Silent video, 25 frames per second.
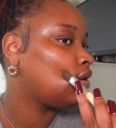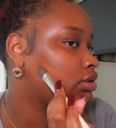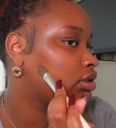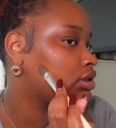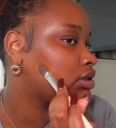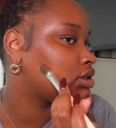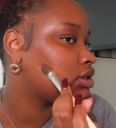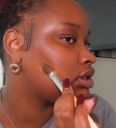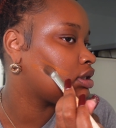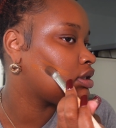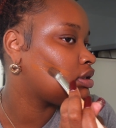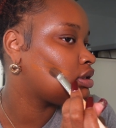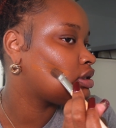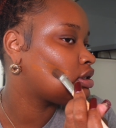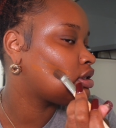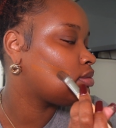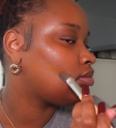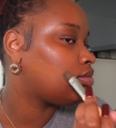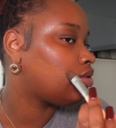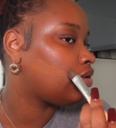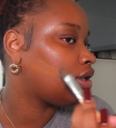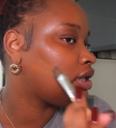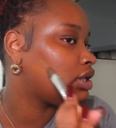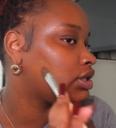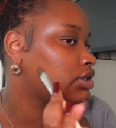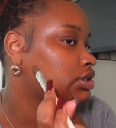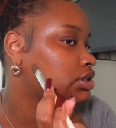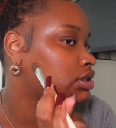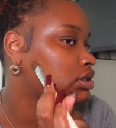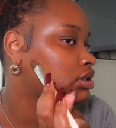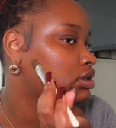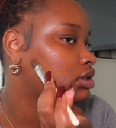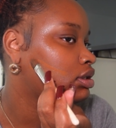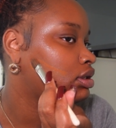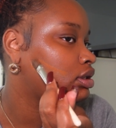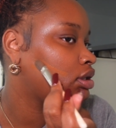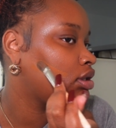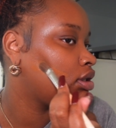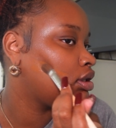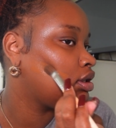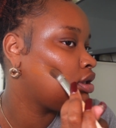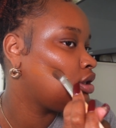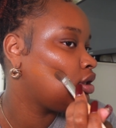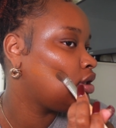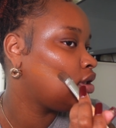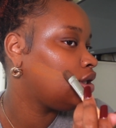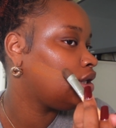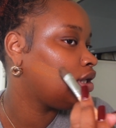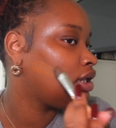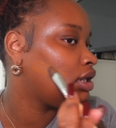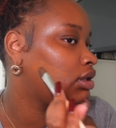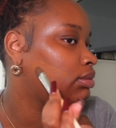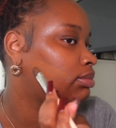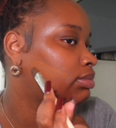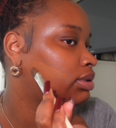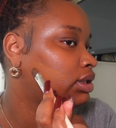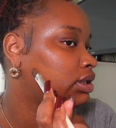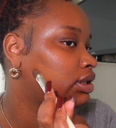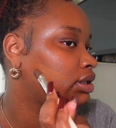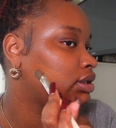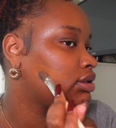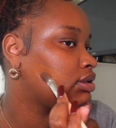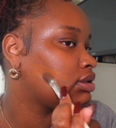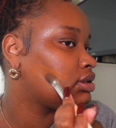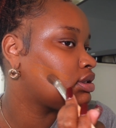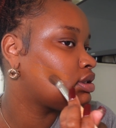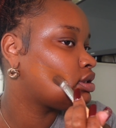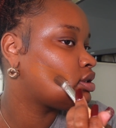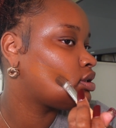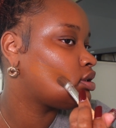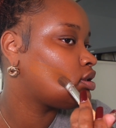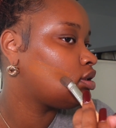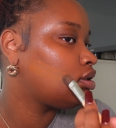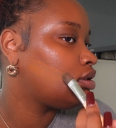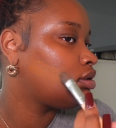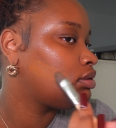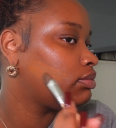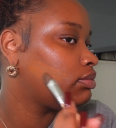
Continue to brush. It blends.